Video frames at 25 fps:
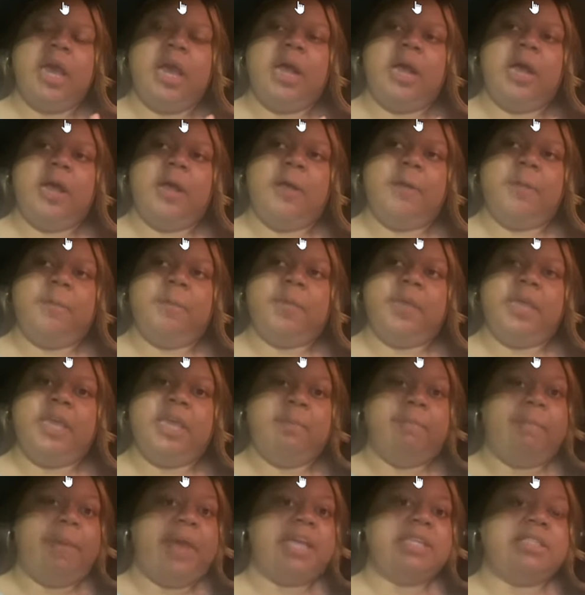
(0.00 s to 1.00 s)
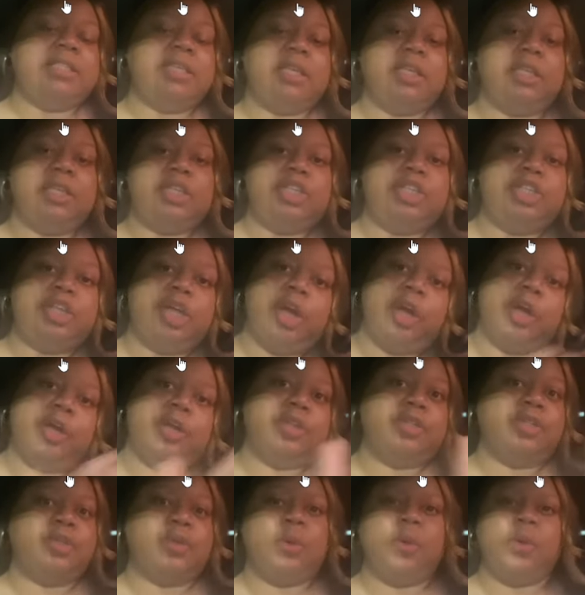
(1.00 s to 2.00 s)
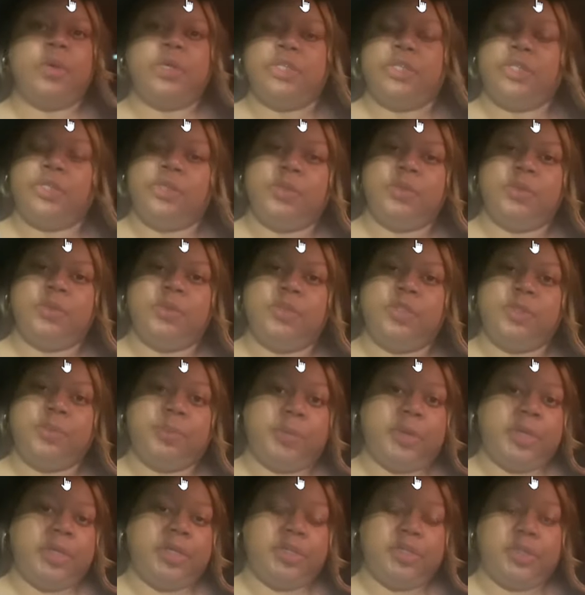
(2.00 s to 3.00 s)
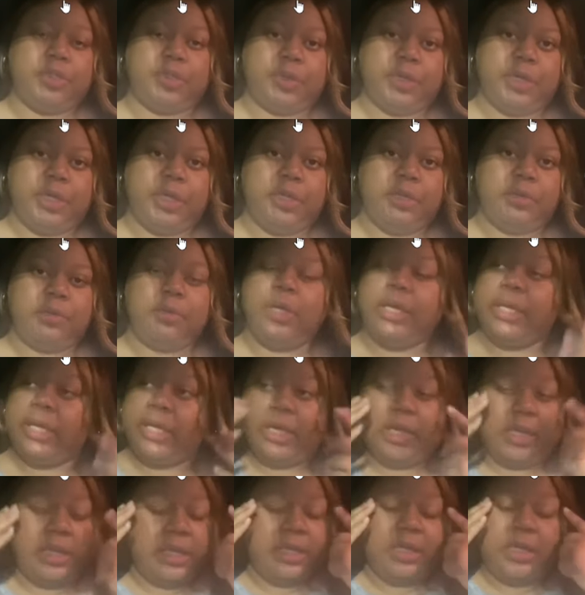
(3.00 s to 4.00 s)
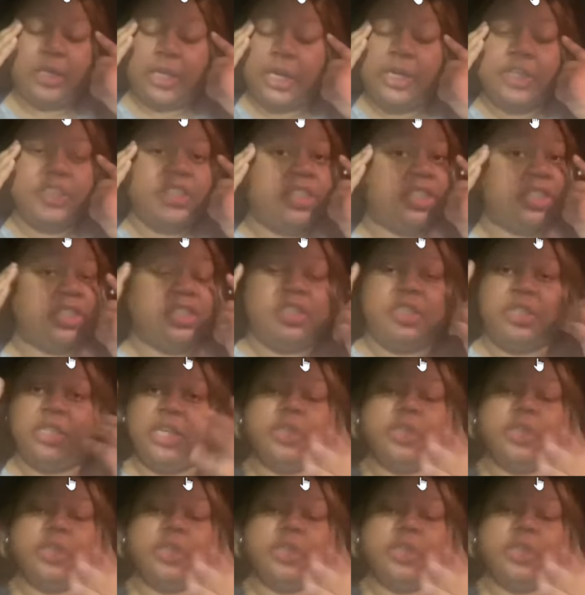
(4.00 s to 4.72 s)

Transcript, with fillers: um, he basically turns onto Spring Street. Again, there's this,